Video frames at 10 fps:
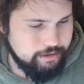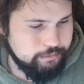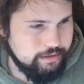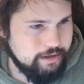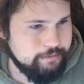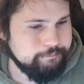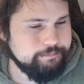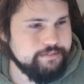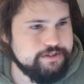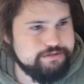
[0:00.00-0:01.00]
I
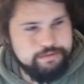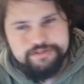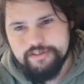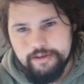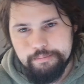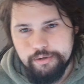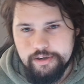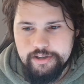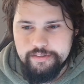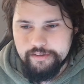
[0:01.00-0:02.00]
switch the
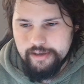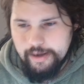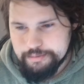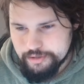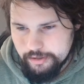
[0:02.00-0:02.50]
input and the capture